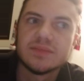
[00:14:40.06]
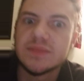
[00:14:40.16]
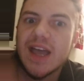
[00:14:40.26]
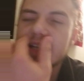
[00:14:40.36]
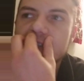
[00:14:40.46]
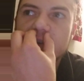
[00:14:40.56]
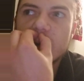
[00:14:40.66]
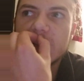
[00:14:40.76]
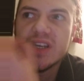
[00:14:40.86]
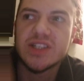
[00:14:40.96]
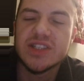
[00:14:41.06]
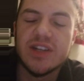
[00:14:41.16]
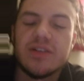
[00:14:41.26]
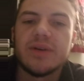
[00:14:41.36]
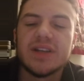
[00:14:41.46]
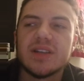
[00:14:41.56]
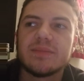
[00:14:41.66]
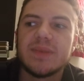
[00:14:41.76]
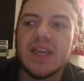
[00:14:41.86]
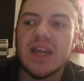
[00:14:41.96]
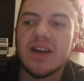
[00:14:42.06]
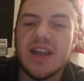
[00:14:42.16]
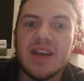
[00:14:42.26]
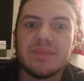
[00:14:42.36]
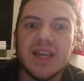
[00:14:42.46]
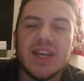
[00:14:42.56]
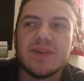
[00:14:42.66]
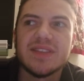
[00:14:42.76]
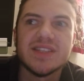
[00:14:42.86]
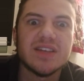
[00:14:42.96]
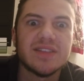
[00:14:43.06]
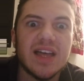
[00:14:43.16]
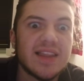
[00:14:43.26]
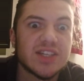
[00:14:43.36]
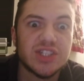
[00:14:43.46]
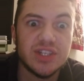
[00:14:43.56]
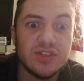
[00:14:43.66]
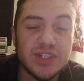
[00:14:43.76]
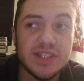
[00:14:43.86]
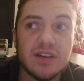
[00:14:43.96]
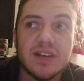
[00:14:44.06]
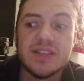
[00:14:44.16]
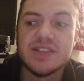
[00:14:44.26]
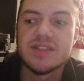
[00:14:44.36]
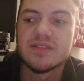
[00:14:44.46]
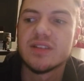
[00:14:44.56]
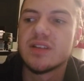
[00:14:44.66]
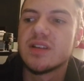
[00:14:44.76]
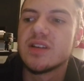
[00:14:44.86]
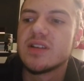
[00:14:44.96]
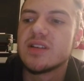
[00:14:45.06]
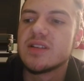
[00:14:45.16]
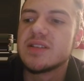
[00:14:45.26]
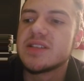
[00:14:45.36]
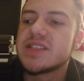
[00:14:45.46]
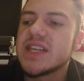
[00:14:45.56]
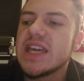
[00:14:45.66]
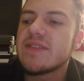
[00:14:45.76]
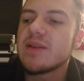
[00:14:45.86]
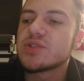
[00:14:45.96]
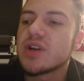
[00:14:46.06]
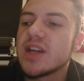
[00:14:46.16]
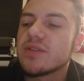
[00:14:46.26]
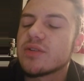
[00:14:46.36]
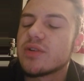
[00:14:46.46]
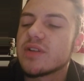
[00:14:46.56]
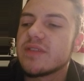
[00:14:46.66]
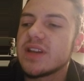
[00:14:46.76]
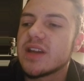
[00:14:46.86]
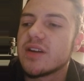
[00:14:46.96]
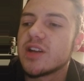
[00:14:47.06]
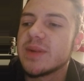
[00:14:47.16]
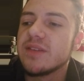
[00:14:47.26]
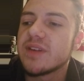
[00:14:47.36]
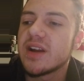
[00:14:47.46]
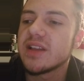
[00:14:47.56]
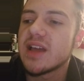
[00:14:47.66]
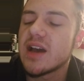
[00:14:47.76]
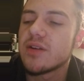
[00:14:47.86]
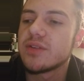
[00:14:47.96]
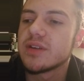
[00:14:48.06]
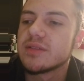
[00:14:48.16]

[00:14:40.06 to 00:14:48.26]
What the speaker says: acting normal, like she's, you know, wanting to be carried and played with and stuff like that, like she usually does. Steve, I'm trying to record a video. You're being very loud.